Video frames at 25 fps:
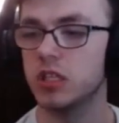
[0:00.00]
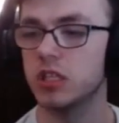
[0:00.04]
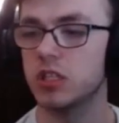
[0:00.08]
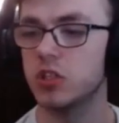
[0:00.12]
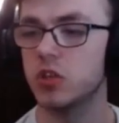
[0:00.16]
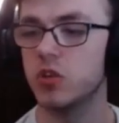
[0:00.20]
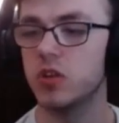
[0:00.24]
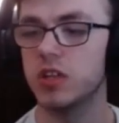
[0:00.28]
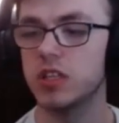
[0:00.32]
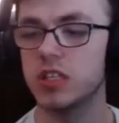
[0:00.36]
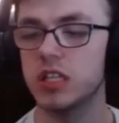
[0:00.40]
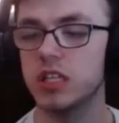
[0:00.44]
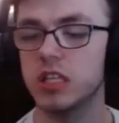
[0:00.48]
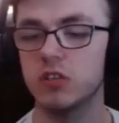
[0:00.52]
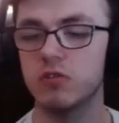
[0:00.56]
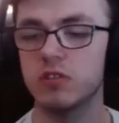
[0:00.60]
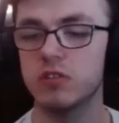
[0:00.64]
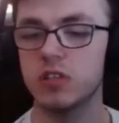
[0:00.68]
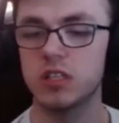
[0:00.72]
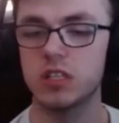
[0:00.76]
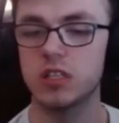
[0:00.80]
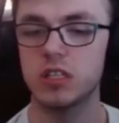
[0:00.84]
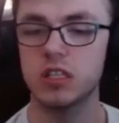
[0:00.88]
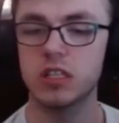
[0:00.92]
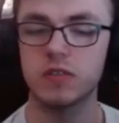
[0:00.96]
So you can see the
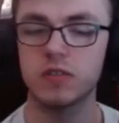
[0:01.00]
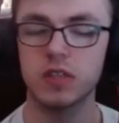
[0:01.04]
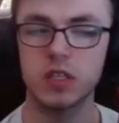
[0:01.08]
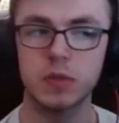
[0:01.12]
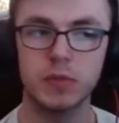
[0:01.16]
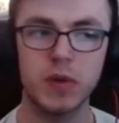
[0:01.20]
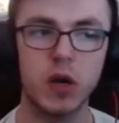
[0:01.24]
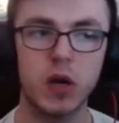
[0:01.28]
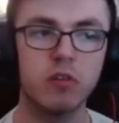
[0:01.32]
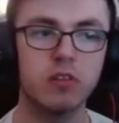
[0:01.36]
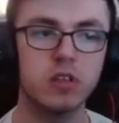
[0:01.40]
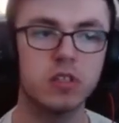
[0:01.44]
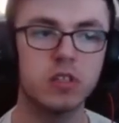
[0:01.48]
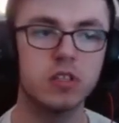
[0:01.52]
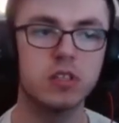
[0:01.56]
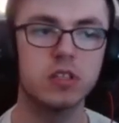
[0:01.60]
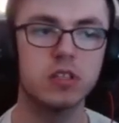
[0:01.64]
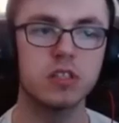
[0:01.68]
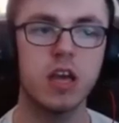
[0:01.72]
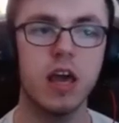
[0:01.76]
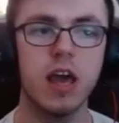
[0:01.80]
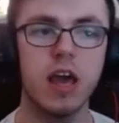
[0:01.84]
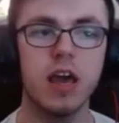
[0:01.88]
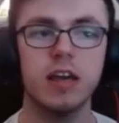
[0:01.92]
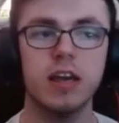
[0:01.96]
resistance for the spell resistance
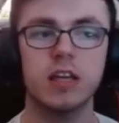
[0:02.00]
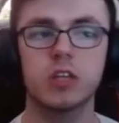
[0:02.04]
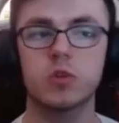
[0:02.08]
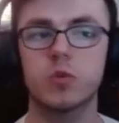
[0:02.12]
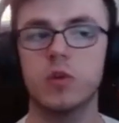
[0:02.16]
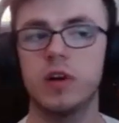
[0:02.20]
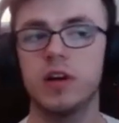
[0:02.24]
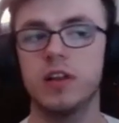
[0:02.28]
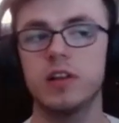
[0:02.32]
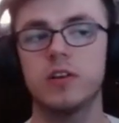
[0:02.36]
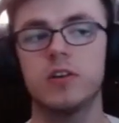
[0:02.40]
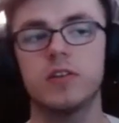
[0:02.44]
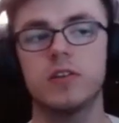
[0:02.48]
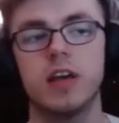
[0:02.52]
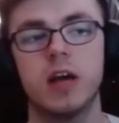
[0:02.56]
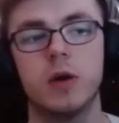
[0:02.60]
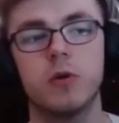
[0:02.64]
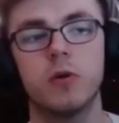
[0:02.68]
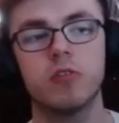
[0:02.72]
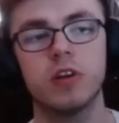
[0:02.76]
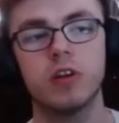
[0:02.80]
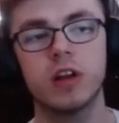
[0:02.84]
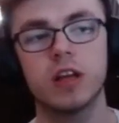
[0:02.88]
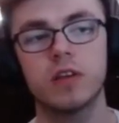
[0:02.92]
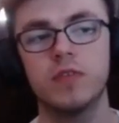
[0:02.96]
is quite low there. We're
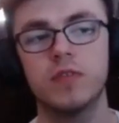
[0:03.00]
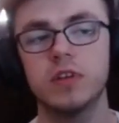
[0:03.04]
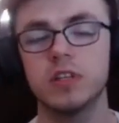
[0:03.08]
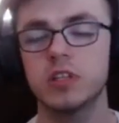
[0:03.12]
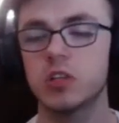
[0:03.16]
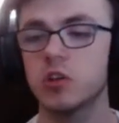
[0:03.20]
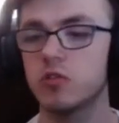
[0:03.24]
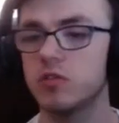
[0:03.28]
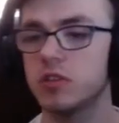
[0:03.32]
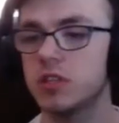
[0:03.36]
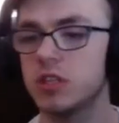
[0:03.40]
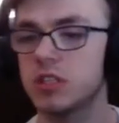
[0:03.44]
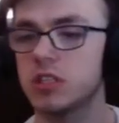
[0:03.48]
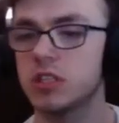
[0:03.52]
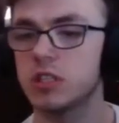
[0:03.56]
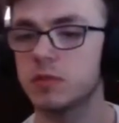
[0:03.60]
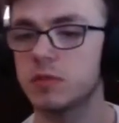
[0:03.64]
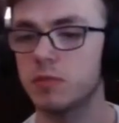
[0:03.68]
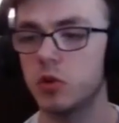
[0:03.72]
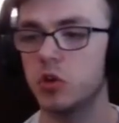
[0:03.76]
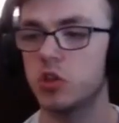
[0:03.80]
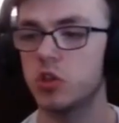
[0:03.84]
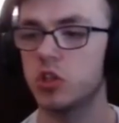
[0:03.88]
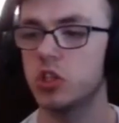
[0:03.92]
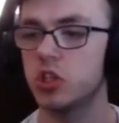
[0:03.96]
running physical resistance
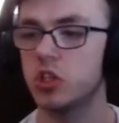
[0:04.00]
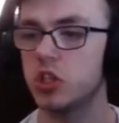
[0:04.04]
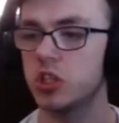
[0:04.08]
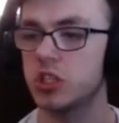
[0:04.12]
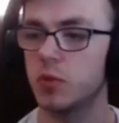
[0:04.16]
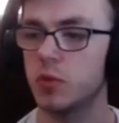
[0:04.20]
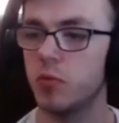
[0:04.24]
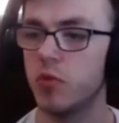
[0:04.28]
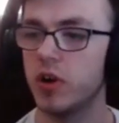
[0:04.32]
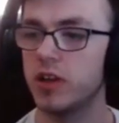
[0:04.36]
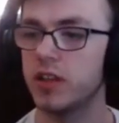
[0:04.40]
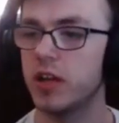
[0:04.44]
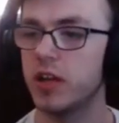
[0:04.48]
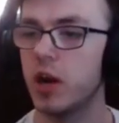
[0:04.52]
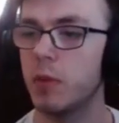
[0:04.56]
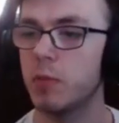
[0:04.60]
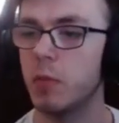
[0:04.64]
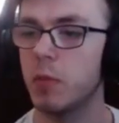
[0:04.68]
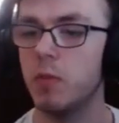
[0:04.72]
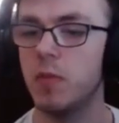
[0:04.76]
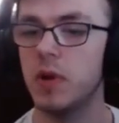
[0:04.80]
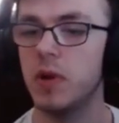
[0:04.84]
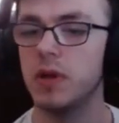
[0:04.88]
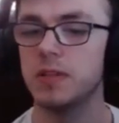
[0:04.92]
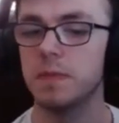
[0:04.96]
potions just to bring that up a
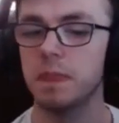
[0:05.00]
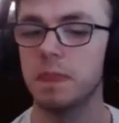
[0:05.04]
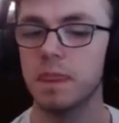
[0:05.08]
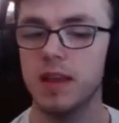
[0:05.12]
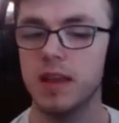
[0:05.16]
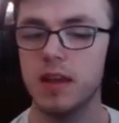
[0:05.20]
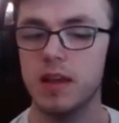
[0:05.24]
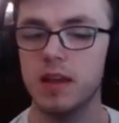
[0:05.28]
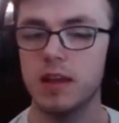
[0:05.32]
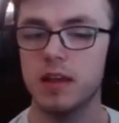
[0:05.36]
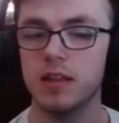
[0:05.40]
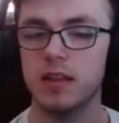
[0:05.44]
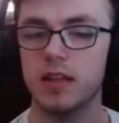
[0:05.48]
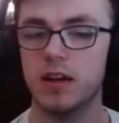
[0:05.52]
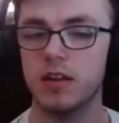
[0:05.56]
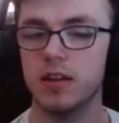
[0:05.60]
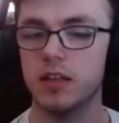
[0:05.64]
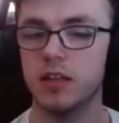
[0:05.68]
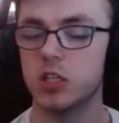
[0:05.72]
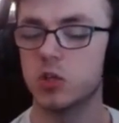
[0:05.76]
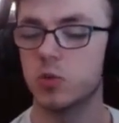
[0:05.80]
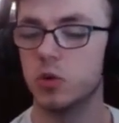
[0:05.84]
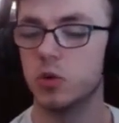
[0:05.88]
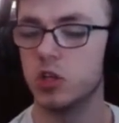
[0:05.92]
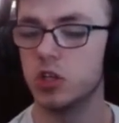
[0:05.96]
bit. Now let's
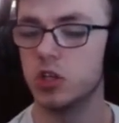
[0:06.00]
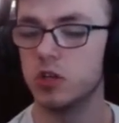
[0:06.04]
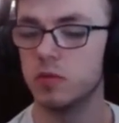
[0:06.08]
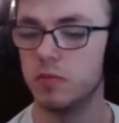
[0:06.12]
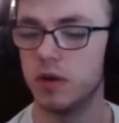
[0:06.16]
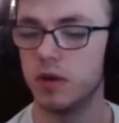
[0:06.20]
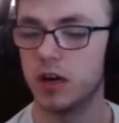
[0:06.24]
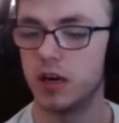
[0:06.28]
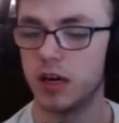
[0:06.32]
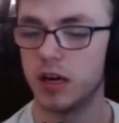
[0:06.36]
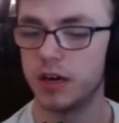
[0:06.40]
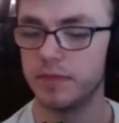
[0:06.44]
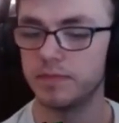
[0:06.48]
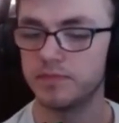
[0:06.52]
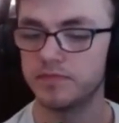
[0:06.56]
switch bar.